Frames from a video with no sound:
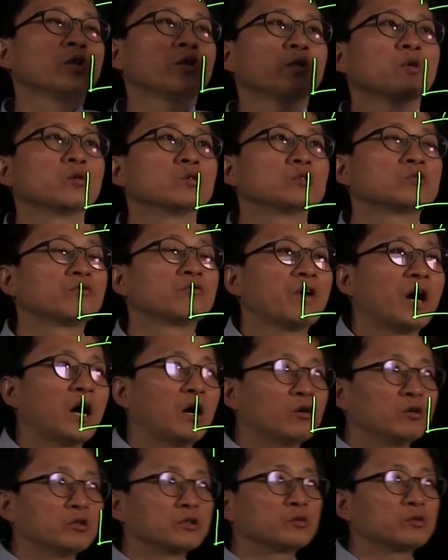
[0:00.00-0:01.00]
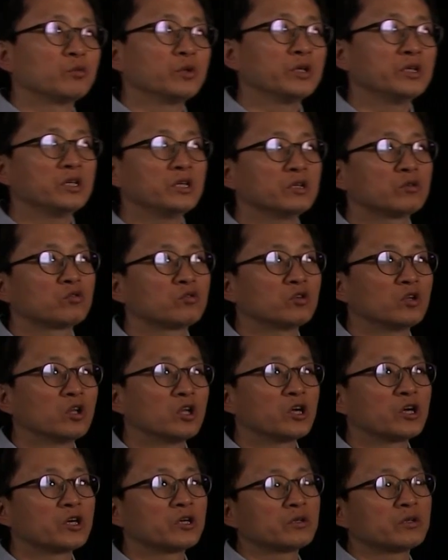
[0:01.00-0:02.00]
those vowels, we need to
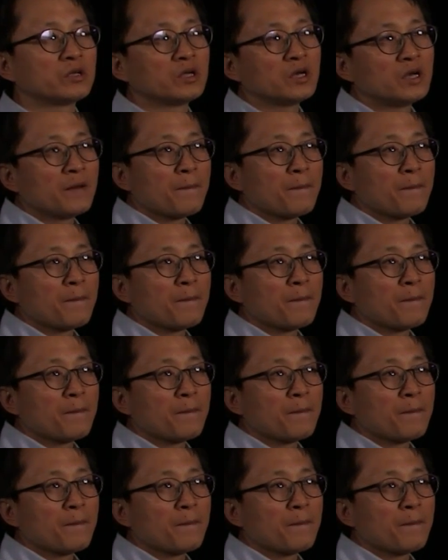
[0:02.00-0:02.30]
learn